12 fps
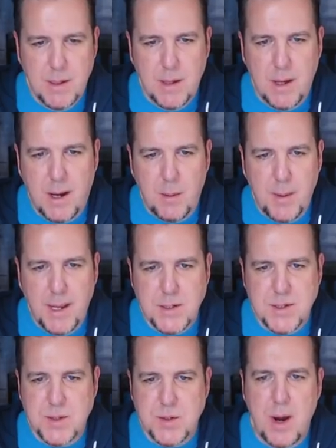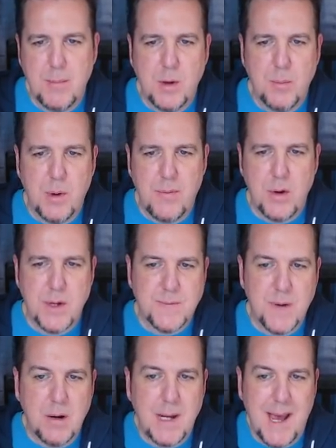Uh, Paige described her brother as
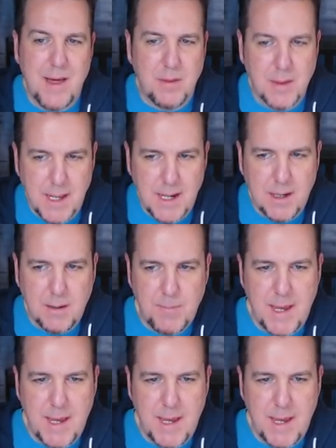very athletic